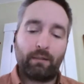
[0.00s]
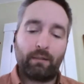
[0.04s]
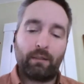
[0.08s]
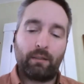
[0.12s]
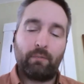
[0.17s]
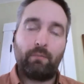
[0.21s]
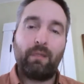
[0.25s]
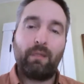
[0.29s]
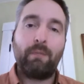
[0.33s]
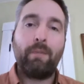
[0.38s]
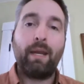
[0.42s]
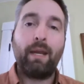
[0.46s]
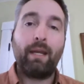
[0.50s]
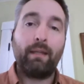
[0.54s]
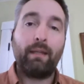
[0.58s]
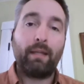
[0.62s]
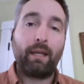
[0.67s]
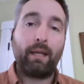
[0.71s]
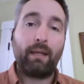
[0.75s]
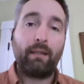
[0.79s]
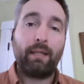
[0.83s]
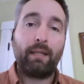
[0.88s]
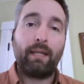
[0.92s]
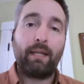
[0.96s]
be made,
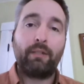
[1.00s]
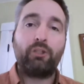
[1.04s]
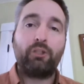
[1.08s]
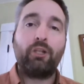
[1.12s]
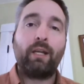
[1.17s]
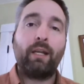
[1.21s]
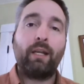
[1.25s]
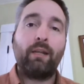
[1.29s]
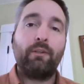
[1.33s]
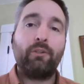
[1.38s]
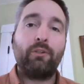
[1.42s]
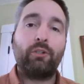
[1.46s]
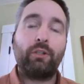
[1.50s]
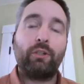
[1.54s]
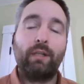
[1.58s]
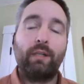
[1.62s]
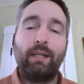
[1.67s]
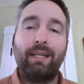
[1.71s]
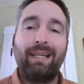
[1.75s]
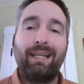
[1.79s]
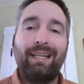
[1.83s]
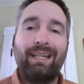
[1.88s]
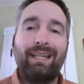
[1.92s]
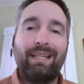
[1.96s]
that change
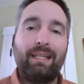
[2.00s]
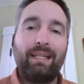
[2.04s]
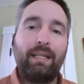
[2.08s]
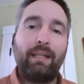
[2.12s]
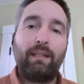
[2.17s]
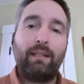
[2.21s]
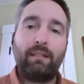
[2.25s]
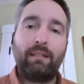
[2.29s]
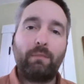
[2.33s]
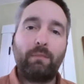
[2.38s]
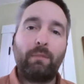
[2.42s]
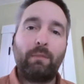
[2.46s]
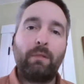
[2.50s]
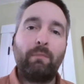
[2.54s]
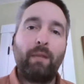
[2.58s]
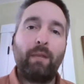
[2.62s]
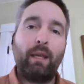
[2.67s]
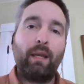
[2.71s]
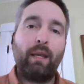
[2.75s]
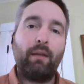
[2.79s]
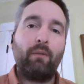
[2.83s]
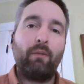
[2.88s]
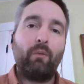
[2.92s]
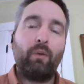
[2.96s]
needs to be
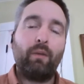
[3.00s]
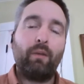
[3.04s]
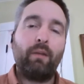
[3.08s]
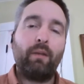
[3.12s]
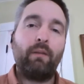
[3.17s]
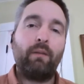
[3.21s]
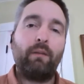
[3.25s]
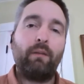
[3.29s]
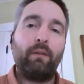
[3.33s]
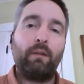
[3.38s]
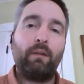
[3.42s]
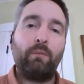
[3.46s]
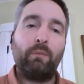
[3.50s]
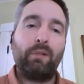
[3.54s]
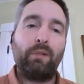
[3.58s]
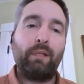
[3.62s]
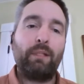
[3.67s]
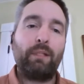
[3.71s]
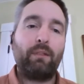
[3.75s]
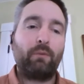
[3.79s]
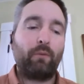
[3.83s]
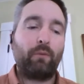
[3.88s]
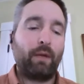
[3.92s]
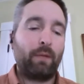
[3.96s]
made within the
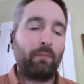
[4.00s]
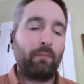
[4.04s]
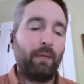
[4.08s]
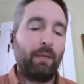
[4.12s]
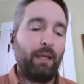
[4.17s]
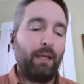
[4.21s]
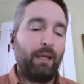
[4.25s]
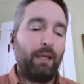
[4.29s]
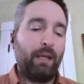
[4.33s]
policing realm.